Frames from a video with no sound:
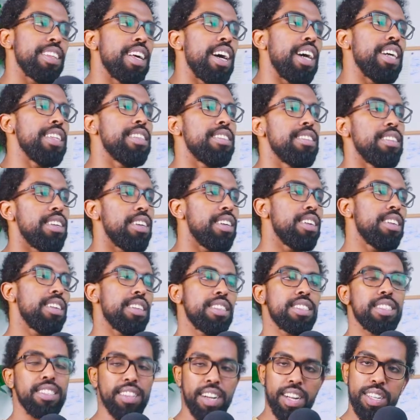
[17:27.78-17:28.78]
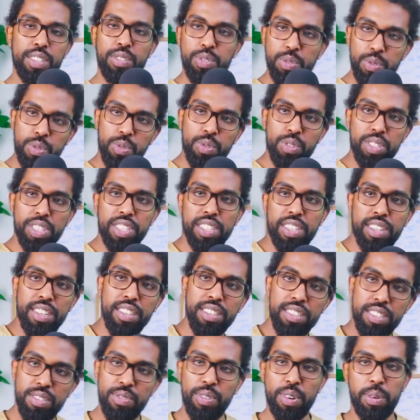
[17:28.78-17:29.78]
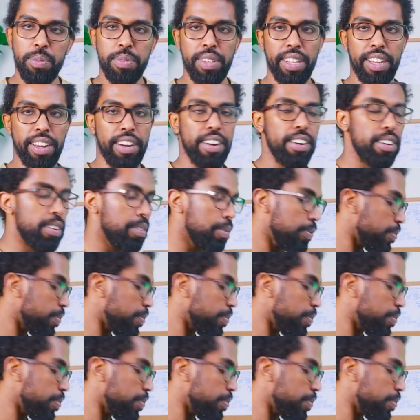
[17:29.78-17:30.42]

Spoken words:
and try to increase from there.